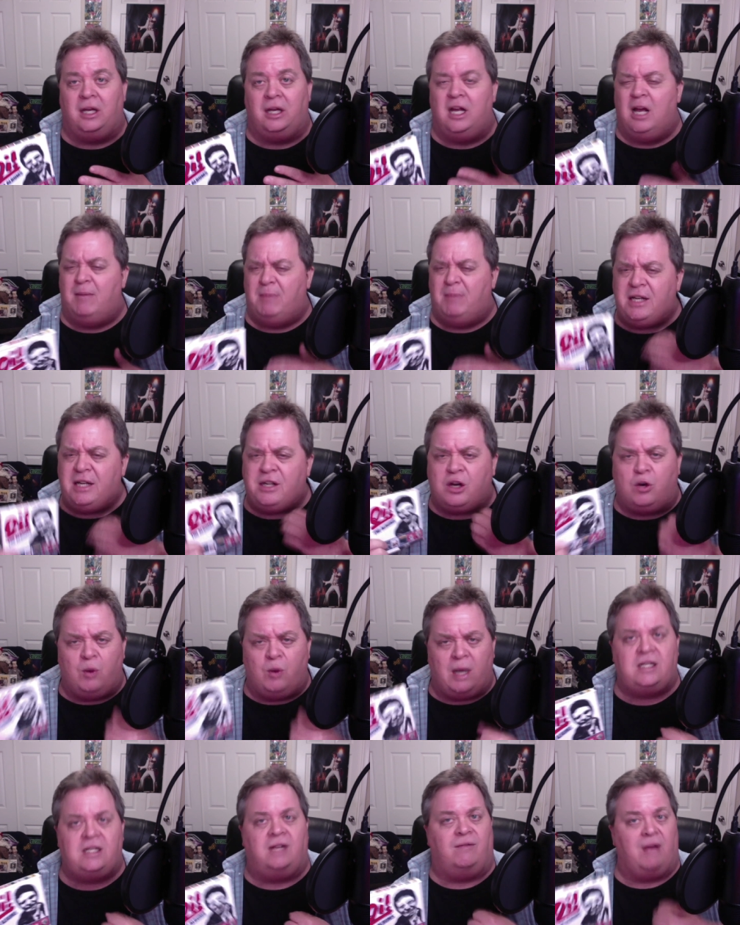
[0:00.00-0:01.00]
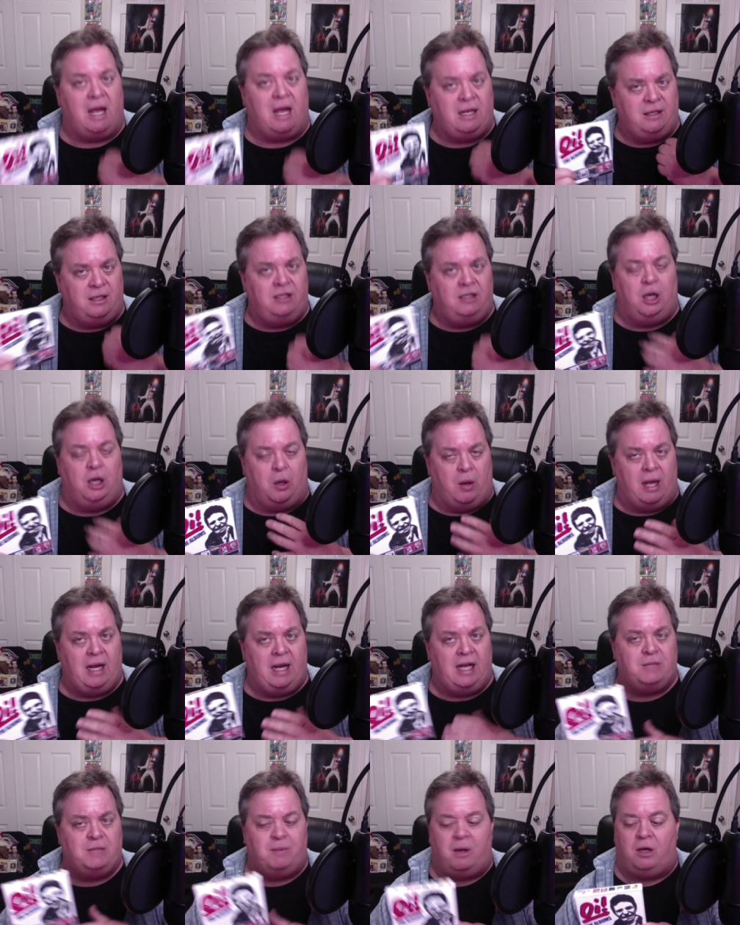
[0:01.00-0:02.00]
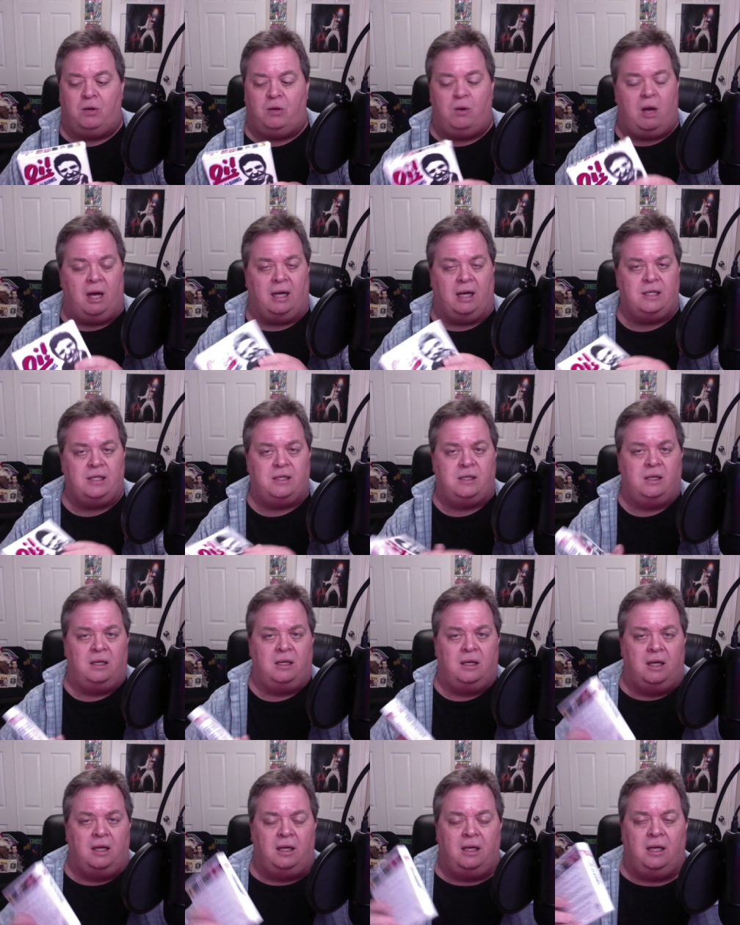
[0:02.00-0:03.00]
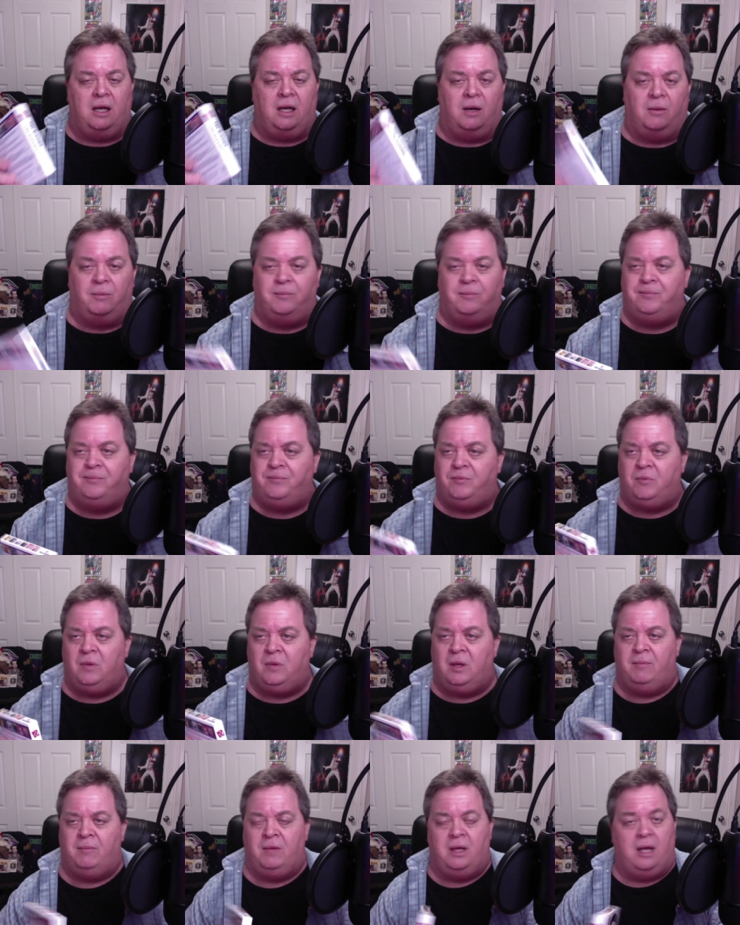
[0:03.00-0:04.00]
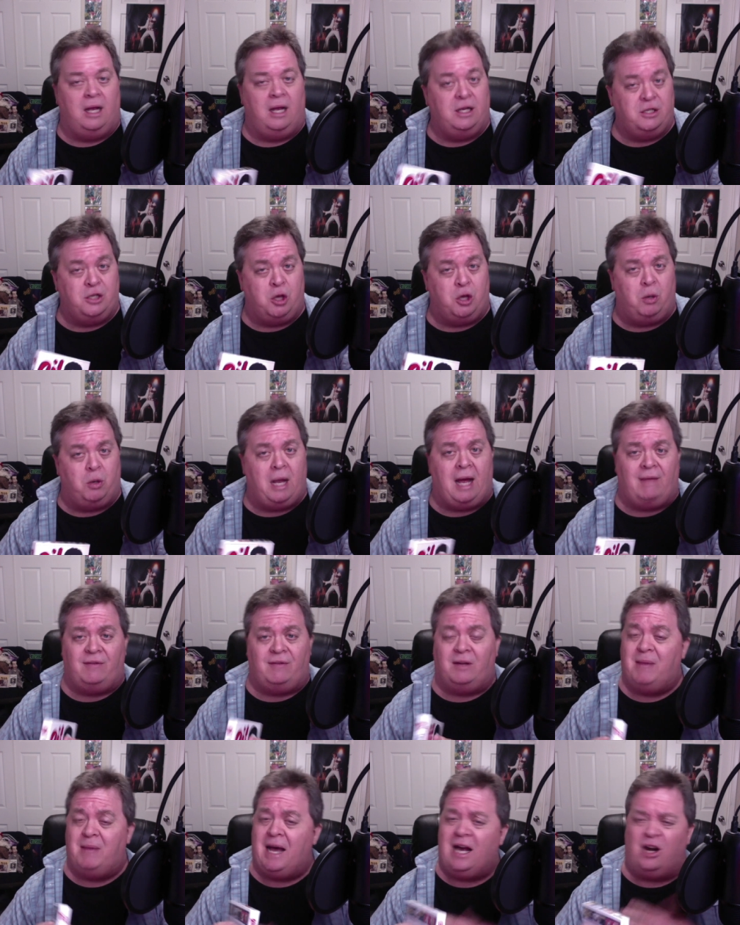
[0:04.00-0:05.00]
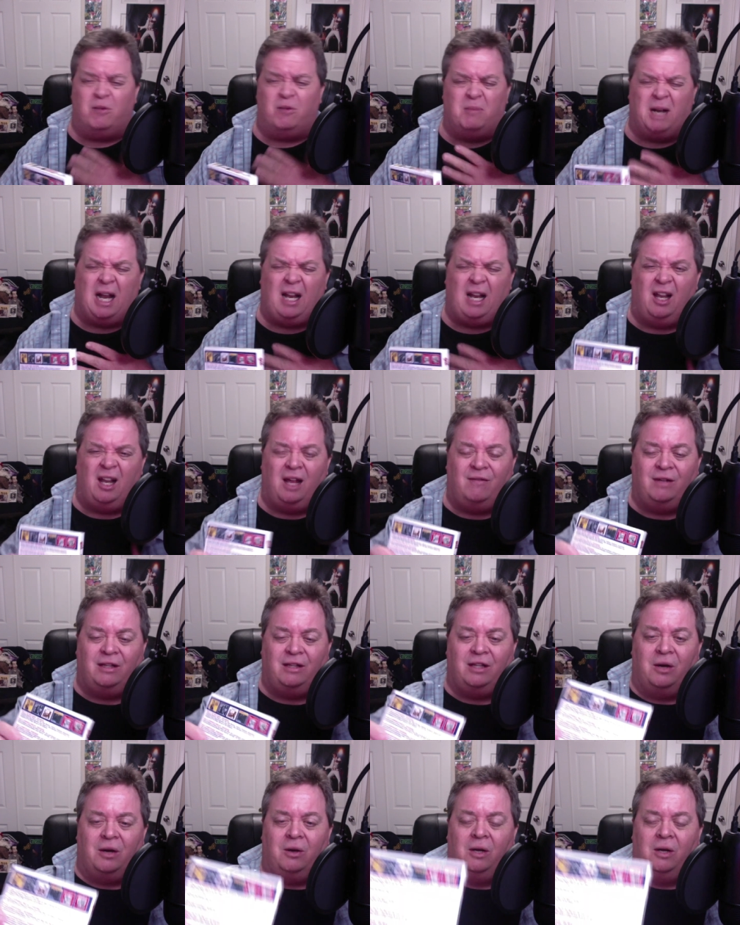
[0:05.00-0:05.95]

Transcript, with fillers: But it's aggressive, and you know, and it's punk rock. It's you know, it's no laughing matter. But I love it though.